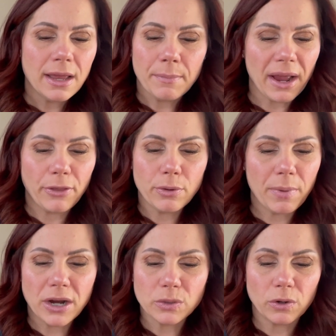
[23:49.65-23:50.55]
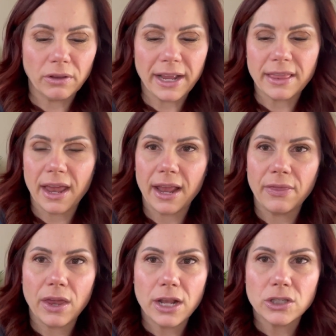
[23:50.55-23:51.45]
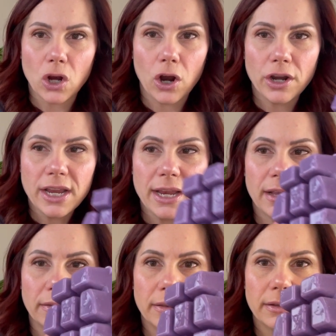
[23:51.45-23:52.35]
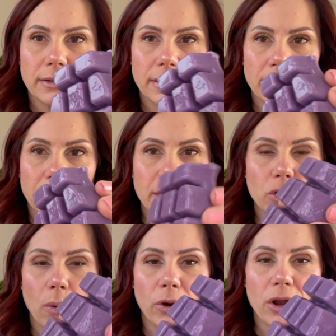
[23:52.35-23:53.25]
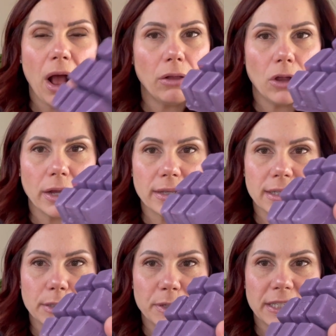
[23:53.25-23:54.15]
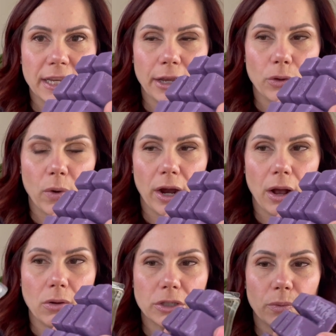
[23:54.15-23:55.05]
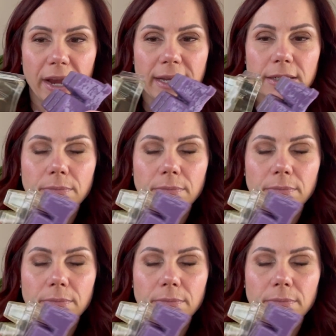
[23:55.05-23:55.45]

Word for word: My other bars weren't like that. And then it's already like, so I wonder how long this has been sitting in the warehouse, right?